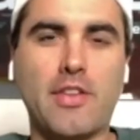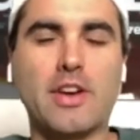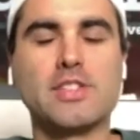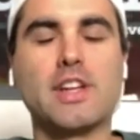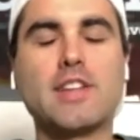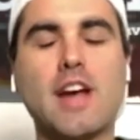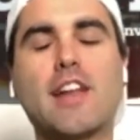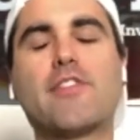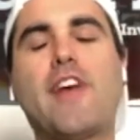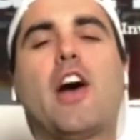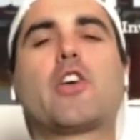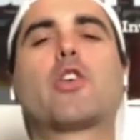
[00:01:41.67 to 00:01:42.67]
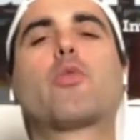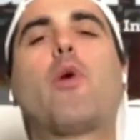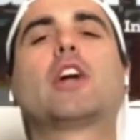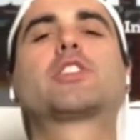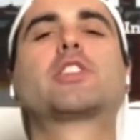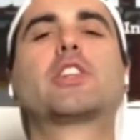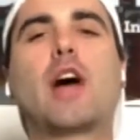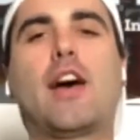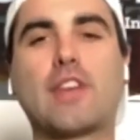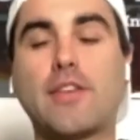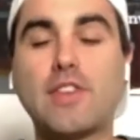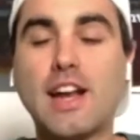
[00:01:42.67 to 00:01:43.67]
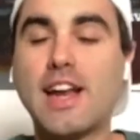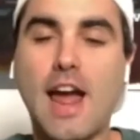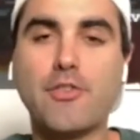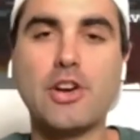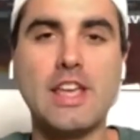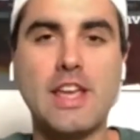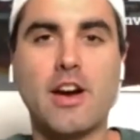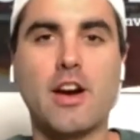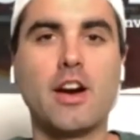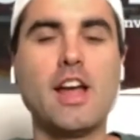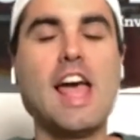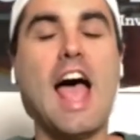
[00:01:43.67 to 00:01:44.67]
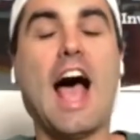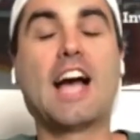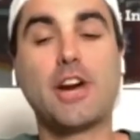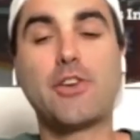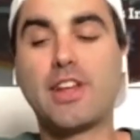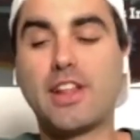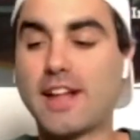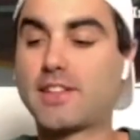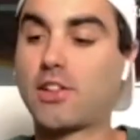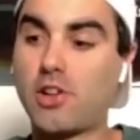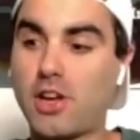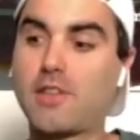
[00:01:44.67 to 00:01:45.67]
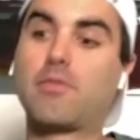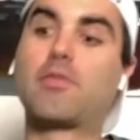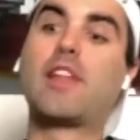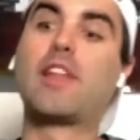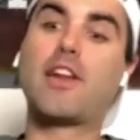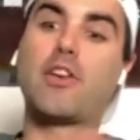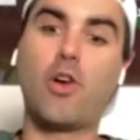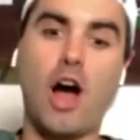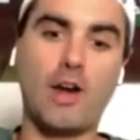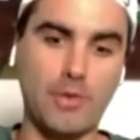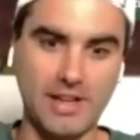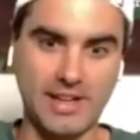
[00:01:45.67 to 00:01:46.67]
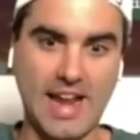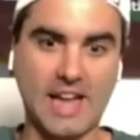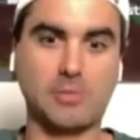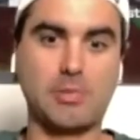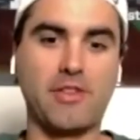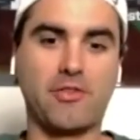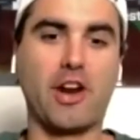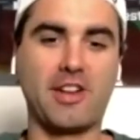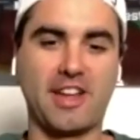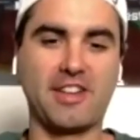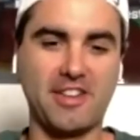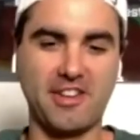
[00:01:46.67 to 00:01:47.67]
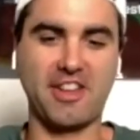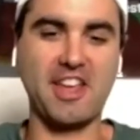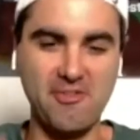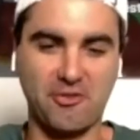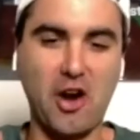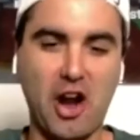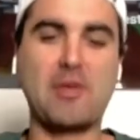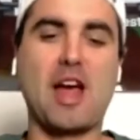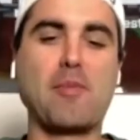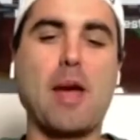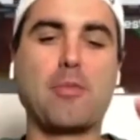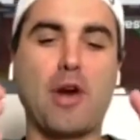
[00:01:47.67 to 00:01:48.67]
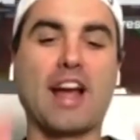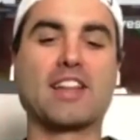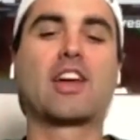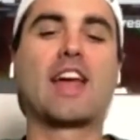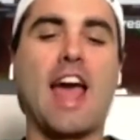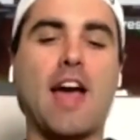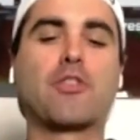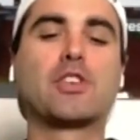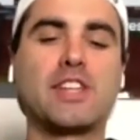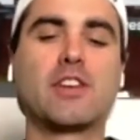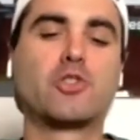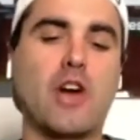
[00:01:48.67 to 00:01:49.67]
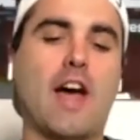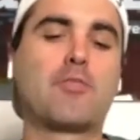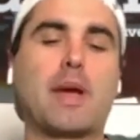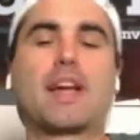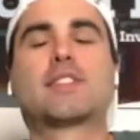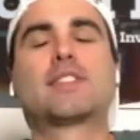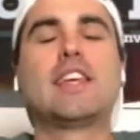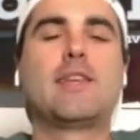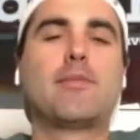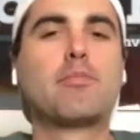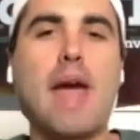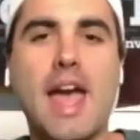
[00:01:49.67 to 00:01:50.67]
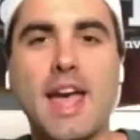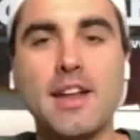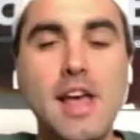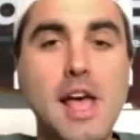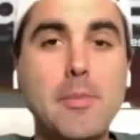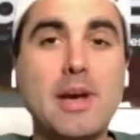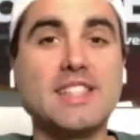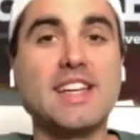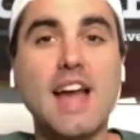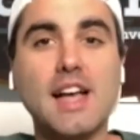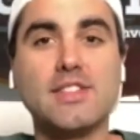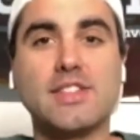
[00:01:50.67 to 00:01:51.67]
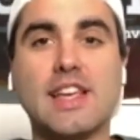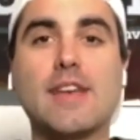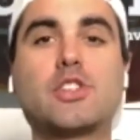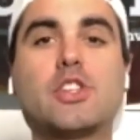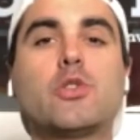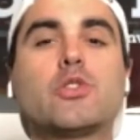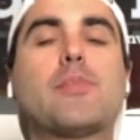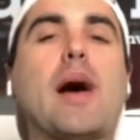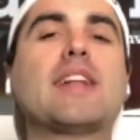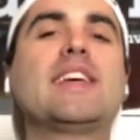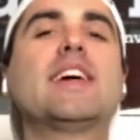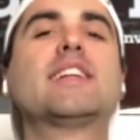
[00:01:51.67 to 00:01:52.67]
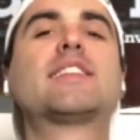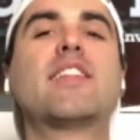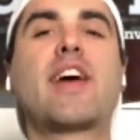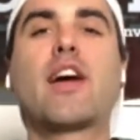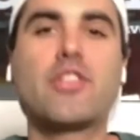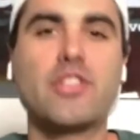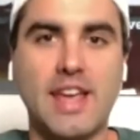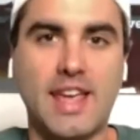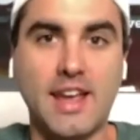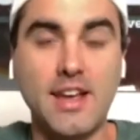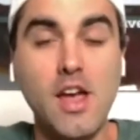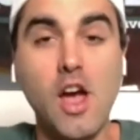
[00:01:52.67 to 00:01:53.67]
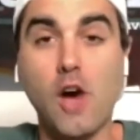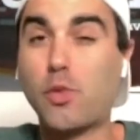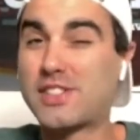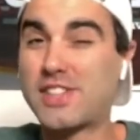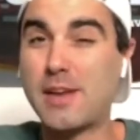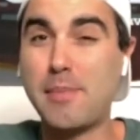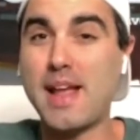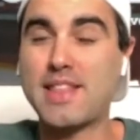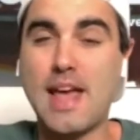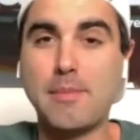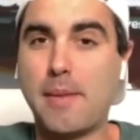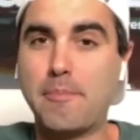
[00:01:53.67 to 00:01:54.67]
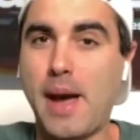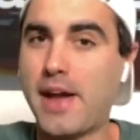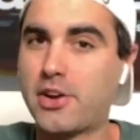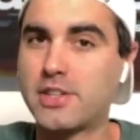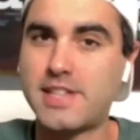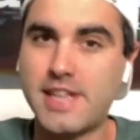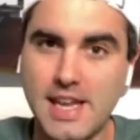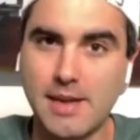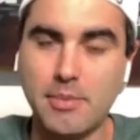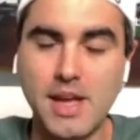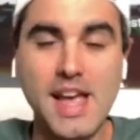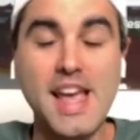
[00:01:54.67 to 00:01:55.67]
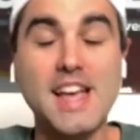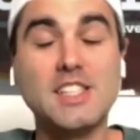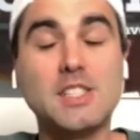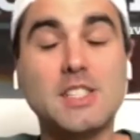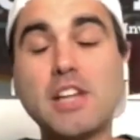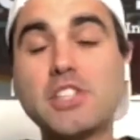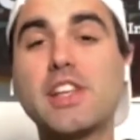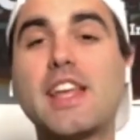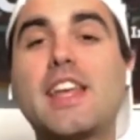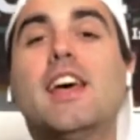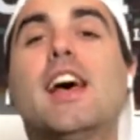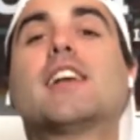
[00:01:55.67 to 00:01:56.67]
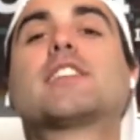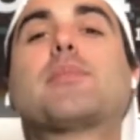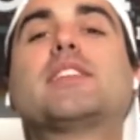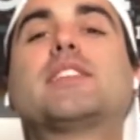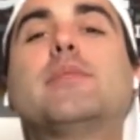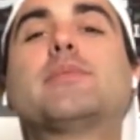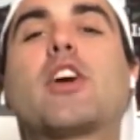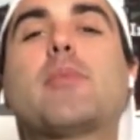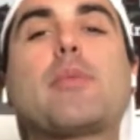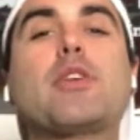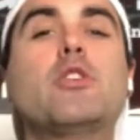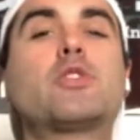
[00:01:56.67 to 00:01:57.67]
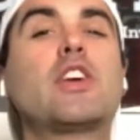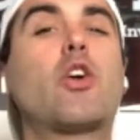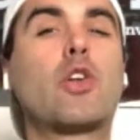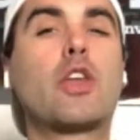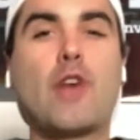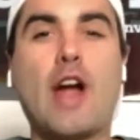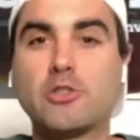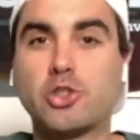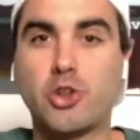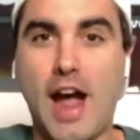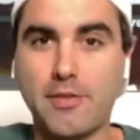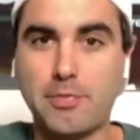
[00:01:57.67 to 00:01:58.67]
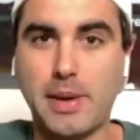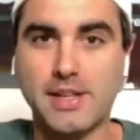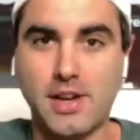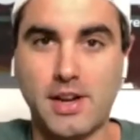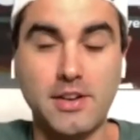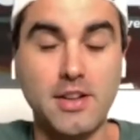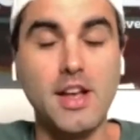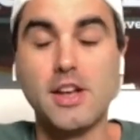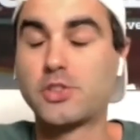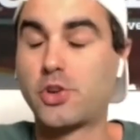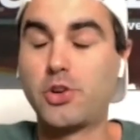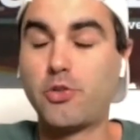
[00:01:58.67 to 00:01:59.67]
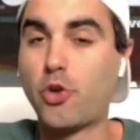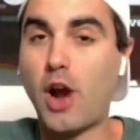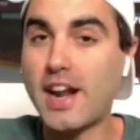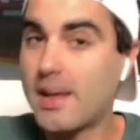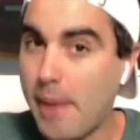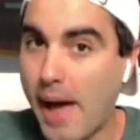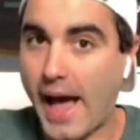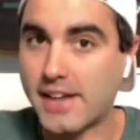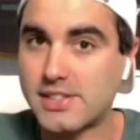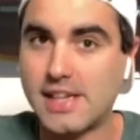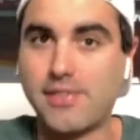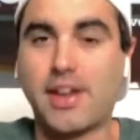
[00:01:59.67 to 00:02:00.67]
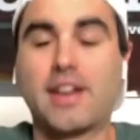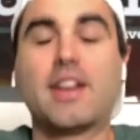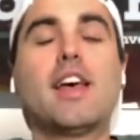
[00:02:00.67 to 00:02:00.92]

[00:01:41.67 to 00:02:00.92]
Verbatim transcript: There's a ton of value in watching the draft. I've done it every year. I generally like to look later on when it can actually be in front of me on paper. I can look at every single draft pick a team made because it does. It gives you some idea into their thinking of what's going to make them a better team, especially some of these teams that are maybe using early round draft picks on certain running backs even.